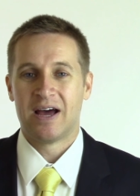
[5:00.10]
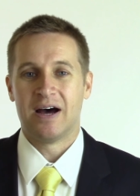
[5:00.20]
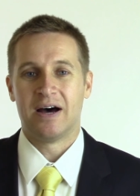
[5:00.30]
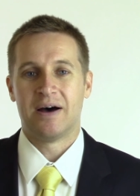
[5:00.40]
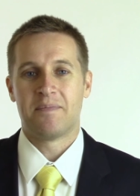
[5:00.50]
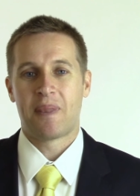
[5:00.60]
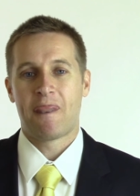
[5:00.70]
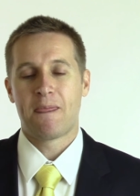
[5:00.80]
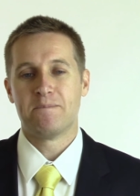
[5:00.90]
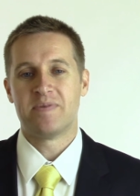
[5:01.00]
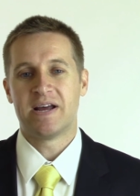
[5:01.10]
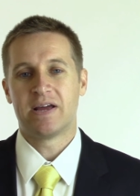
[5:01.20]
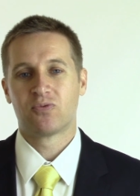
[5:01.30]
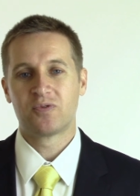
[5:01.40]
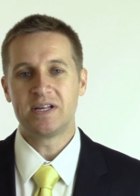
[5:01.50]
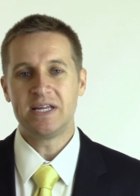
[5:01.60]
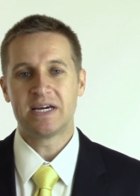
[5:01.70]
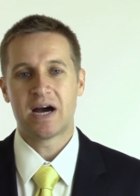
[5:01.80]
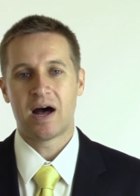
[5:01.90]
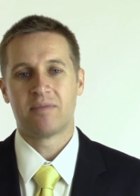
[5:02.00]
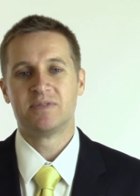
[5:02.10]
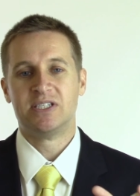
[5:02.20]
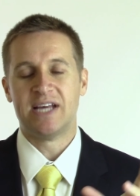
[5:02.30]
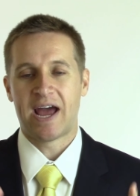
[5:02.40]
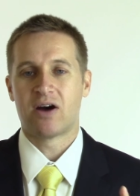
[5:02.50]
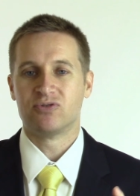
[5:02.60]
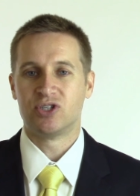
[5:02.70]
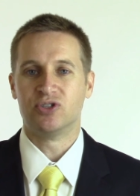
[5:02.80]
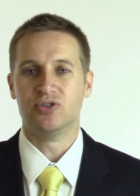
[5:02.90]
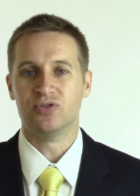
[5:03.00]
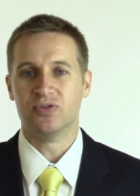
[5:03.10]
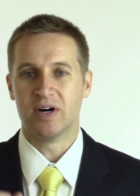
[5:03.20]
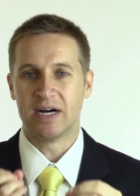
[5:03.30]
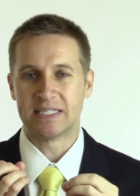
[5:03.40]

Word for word: Um, but it really comes down to a